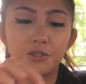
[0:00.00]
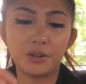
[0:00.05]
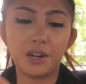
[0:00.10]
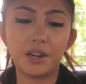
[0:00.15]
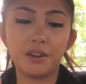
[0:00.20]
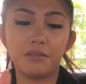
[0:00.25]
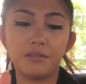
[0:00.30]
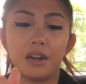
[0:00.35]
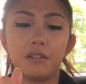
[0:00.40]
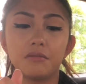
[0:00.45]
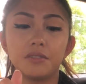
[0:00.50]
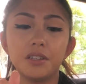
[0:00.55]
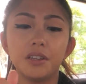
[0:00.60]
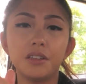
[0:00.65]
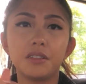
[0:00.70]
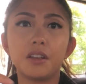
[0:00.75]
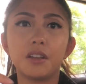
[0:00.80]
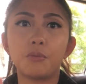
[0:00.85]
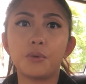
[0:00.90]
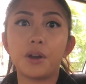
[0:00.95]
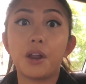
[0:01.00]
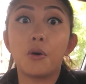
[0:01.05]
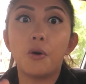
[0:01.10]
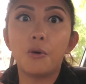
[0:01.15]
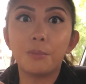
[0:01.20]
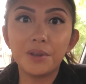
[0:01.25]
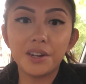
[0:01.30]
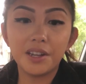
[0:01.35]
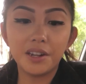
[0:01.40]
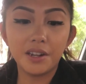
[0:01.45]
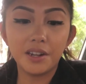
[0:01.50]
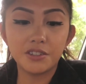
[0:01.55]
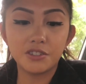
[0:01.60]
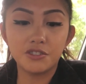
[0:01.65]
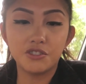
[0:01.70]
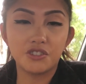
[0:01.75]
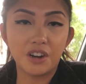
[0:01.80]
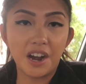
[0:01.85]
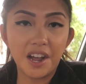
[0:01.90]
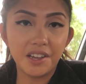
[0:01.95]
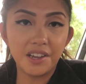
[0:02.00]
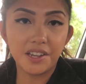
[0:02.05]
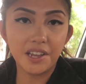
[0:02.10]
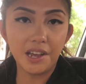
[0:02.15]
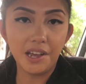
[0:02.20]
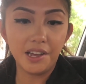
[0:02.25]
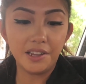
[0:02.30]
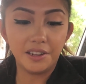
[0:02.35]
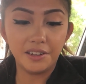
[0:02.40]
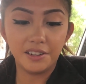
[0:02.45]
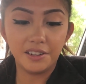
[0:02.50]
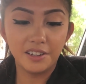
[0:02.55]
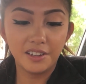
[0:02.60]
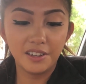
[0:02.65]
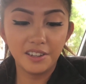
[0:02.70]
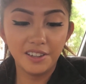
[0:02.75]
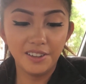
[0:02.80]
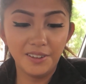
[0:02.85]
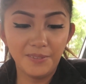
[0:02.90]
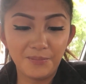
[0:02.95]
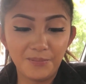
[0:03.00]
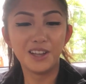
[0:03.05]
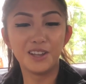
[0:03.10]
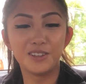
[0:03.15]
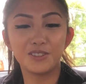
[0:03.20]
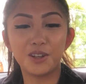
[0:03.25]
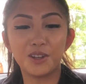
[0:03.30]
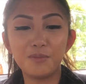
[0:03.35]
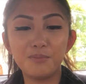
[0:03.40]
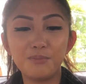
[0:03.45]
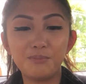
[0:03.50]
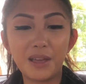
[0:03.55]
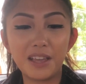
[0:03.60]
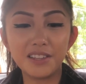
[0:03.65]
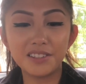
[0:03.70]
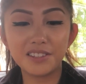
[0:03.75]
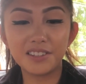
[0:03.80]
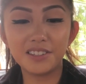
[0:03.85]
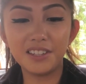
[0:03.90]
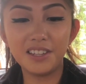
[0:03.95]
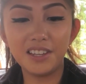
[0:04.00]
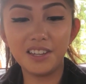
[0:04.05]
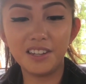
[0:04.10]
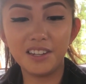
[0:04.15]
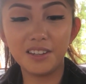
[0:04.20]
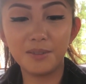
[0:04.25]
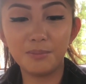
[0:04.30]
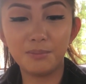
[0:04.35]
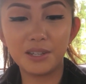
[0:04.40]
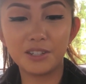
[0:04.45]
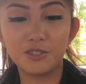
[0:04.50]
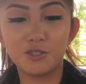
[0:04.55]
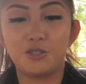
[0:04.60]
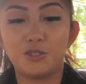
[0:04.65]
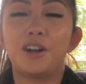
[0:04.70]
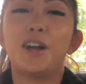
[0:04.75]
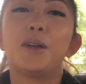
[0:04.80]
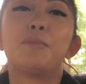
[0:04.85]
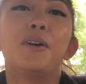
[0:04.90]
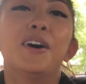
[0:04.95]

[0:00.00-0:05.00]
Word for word: dry around it, and then when I open it, it's dry again. So I'm basically eating a big dry